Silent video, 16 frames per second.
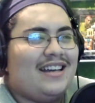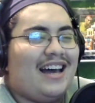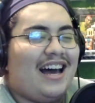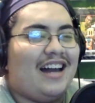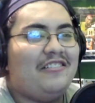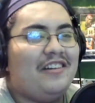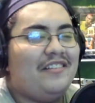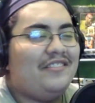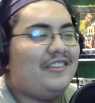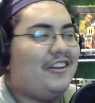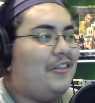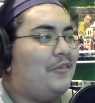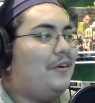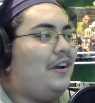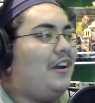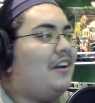I don't even know
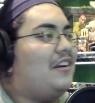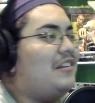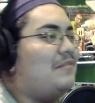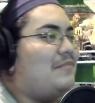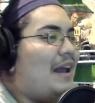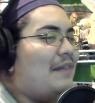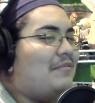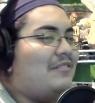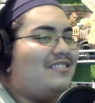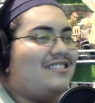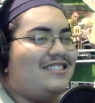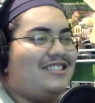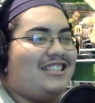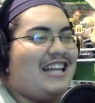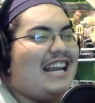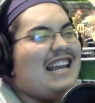the words. I mean, I'm just
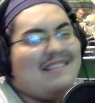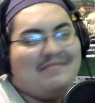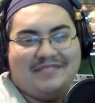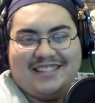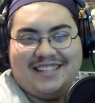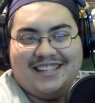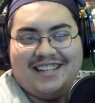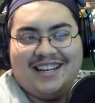ashamed.